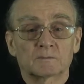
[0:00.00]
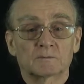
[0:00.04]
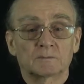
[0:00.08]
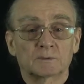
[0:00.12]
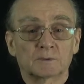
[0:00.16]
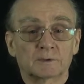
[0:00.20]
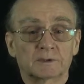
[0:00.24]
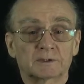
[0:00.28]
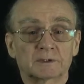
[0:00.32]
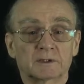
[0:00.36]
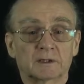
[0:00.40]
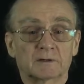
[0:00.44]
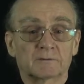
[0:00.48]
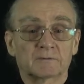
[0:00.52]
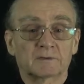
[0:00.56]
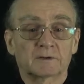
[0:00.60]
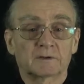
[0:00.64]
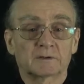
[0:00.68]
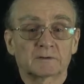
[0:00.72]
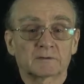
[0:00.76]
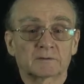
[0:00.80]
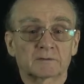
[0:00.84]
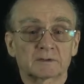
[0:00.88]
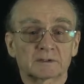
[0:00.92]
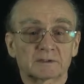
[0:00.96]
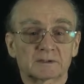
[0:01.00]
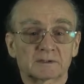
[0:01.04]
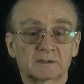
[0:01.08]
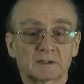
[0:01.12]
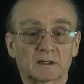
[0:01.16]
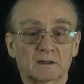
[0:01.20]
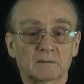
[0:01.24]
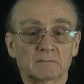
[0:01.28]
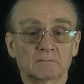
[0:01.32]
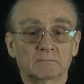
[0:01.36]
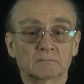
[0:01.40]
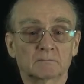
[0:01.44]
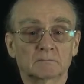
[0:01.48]
we have here the
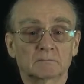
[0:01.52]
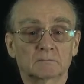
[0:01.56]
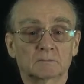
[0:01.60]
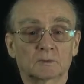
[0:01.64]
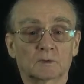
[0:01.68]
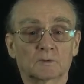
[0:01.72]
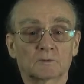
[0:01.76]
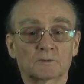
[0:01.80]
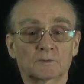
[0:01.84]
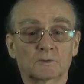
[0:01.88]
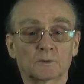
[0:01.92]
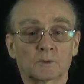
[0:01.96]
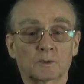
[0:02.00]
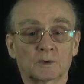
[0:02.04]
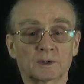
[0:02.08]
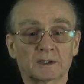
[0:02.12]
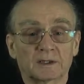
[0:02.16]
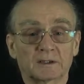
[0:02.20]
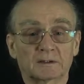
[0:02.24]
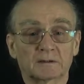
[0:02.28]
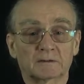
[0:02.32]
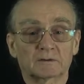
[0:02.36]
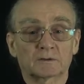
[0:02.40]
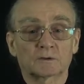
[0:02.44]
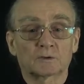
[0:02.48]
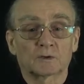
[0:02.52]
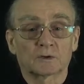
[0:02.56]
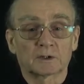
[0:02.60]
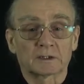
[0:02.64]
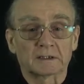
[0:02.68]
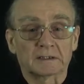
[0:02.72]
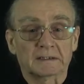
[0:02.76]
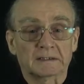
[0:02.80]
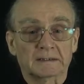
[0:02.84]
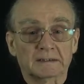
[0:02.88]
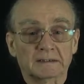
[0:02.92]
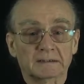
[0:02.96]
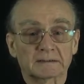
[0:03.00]
sum of the weighted
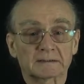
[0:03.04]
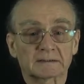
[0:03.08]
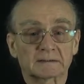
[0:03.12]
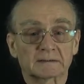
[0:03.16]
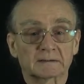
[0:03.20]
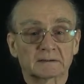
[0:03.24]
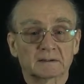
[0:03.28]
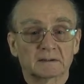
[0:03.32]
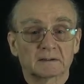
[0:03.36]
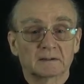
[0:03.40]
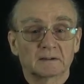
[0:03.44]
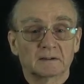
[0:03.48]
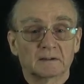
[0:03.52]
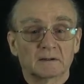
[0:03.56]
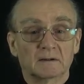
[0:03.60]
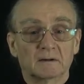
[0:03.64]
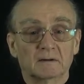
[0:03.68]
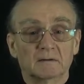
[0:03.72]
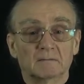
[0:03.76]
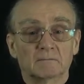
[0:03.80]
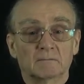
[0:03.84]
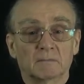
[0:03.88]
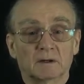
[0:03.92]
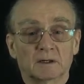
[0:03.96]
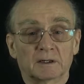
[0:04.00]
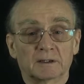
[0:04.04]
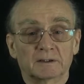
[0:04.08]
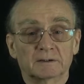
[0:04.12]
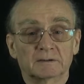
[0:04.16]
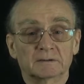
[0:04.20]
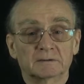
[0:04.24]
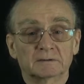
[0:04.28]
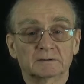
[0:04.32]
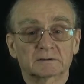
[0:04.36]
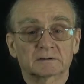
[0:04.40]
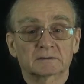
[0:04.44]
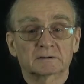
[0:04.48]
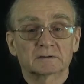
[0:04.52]
coordinates
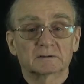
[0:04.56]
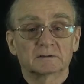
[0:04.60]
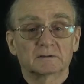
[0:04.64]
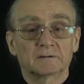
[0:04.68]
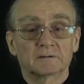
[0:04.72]
minus